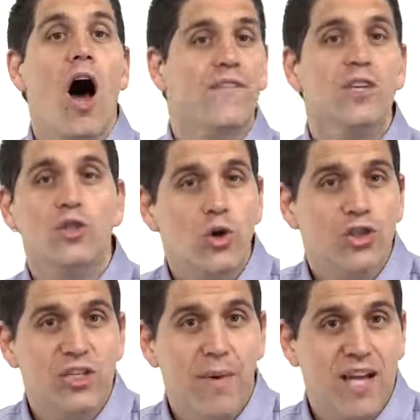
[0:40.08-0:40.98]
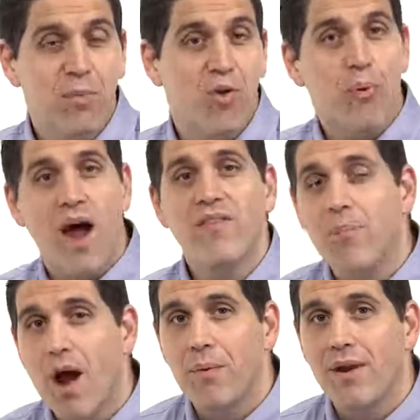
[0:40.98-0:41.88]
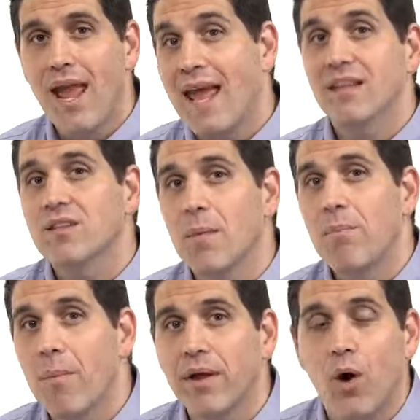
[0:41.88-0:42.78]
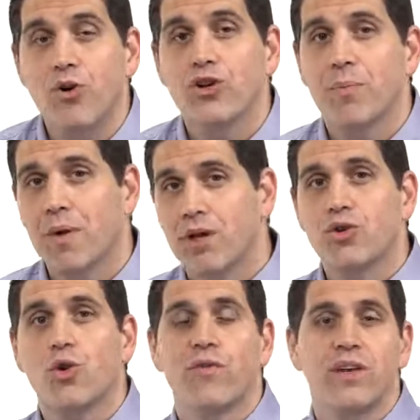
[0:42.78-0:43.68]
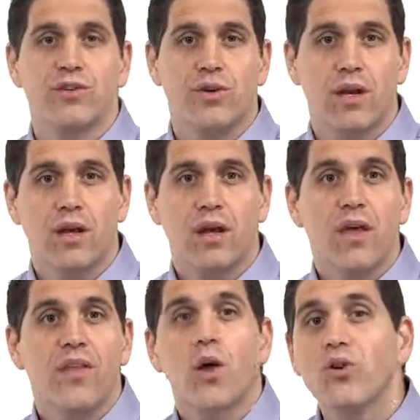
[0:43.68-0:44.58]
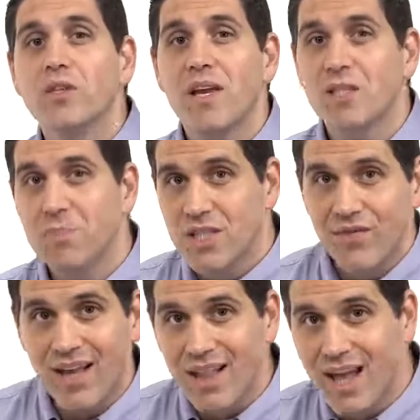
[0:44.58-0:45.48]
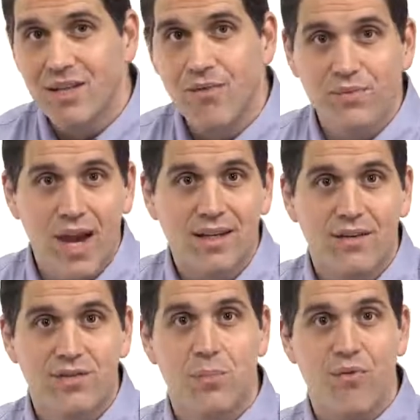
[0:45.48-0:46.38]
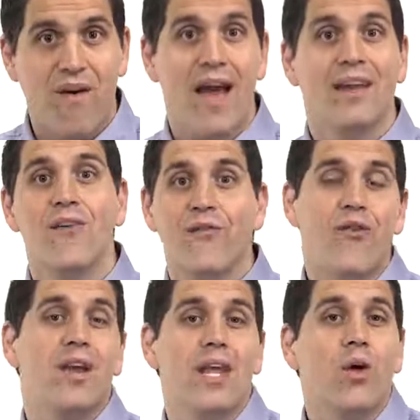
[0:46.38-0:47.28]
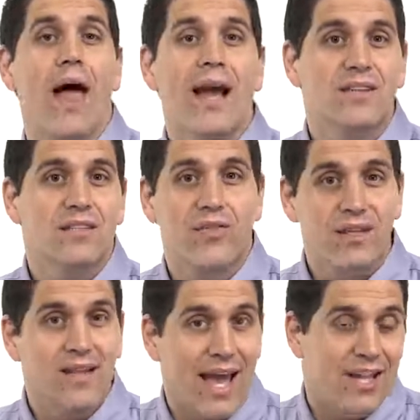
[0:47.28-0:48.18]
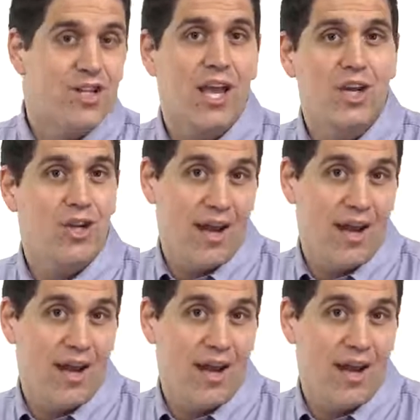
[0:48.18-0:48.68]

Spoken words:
Often socialism has both private property and some public ownership and control of industry. The goal is to meet specific collective objectives and to provide free and equal access to things like education